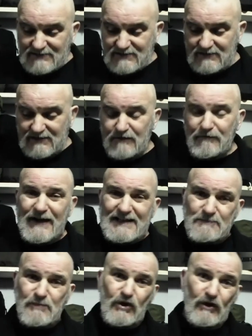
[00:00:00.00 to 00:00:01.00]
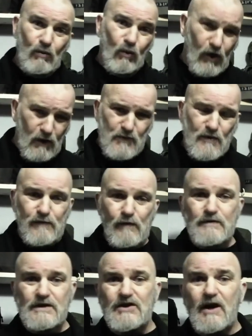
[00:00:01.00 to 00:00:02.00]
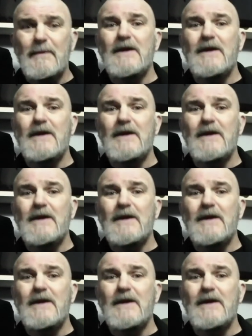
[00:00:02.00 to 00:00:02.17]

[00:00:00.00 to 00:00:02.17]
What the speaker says: and if I had to put on a waterproof over the top